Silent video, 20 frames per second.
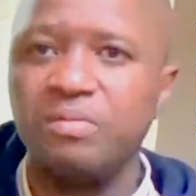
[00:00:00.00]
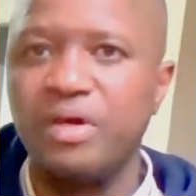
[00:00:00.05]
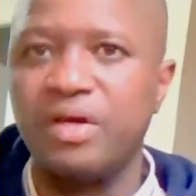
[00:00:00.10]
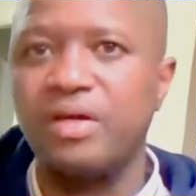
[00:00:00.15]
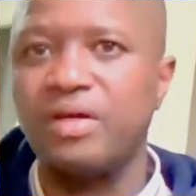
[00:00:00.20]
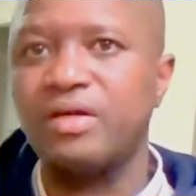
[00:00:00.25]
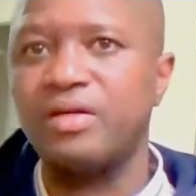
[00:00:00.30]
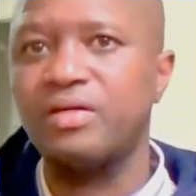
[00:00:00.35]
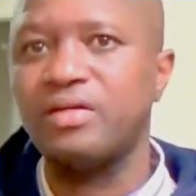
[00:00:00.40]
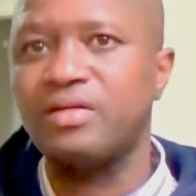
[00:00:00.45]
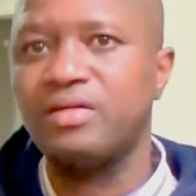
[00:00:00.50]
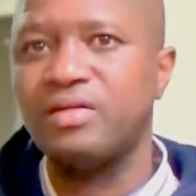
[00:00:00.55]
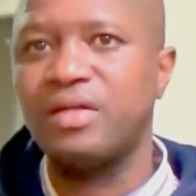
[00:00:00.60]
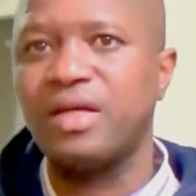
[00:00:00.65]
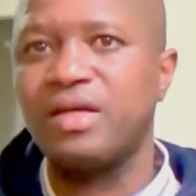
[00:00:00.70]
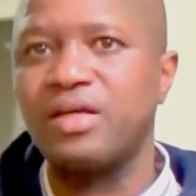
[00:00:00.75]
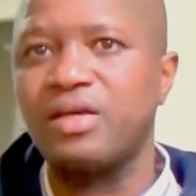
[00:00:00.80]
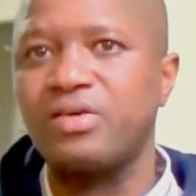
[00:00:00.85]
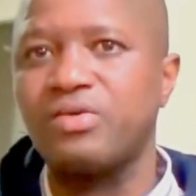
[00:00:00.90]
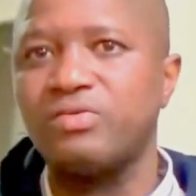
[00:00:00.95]
to young
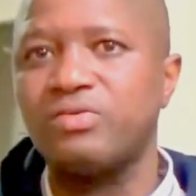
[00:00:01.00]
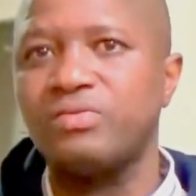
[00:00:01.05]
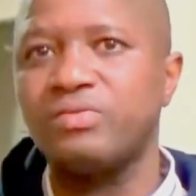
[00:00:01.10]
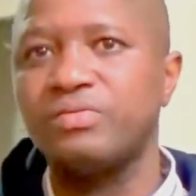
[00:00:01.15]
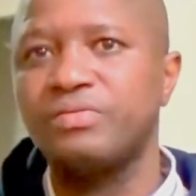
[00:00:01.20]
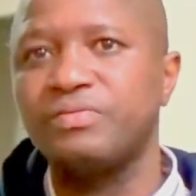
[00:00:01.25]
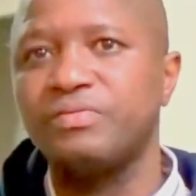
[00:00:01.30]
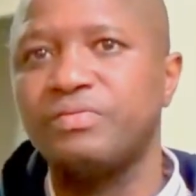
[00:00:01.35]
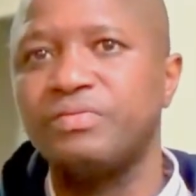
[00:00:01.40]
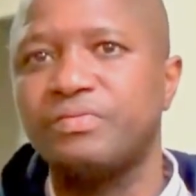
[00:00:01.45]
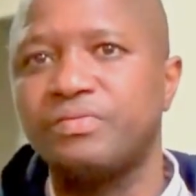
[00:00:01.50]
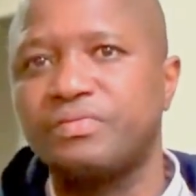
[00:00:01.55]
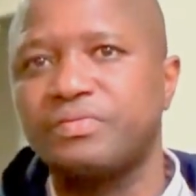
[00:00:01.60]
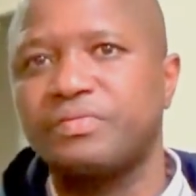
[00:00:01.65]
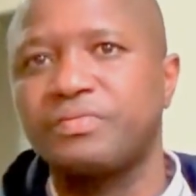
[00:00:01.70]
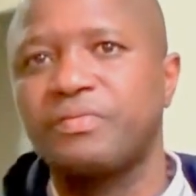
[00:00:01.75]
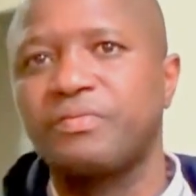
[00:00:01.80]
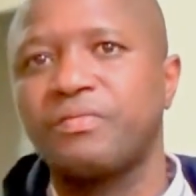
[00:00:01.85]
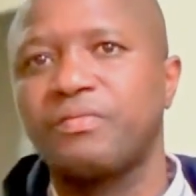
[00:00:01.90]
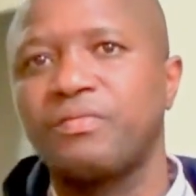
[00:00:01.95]
people and
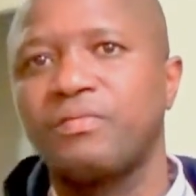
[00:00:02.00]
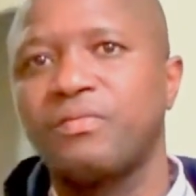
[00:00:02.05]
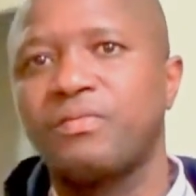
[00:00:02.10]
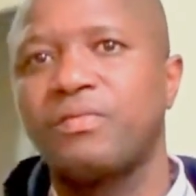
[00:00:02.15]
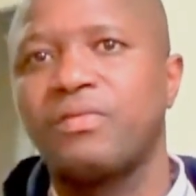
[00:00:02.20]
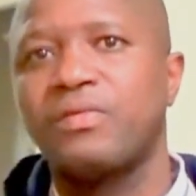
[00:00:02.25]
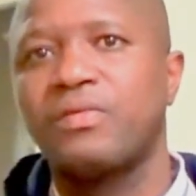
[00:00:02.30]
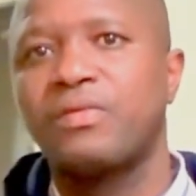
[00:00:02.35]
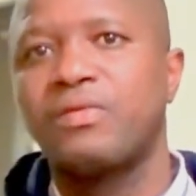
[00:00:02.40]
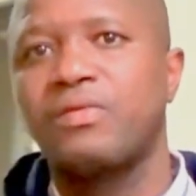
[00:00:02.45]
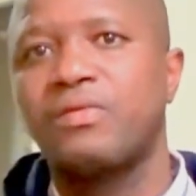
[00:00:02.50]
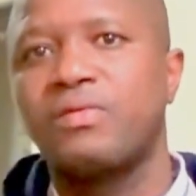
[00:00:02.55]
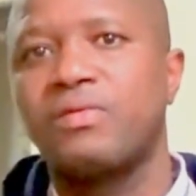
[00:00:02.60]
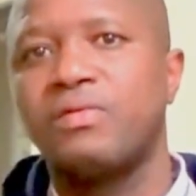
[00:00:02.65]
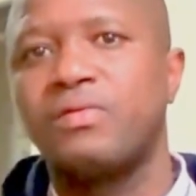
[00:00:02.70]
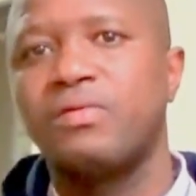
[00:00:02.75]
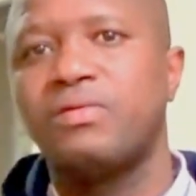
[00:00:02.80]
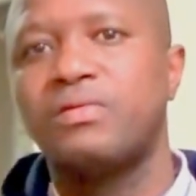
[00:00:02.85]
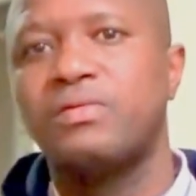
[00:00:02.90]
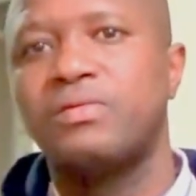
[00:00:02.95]
transform their
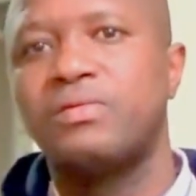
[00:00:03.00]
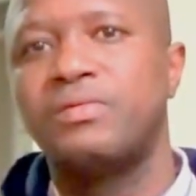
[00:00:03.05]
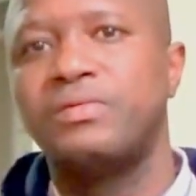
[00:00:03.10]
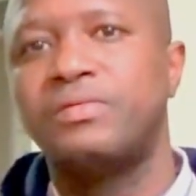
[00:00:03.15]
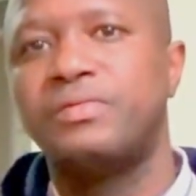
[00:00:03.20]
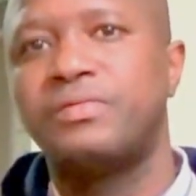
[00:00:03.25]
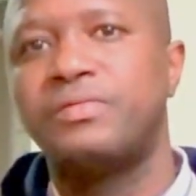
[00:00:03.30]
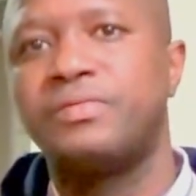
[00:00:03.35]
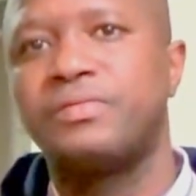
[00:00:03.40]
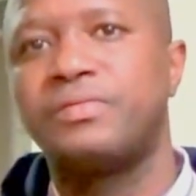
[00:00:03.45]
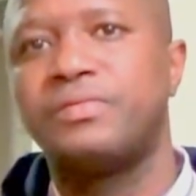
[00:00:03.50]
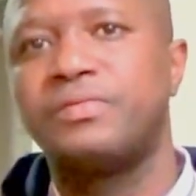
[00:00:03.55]
lives for the better.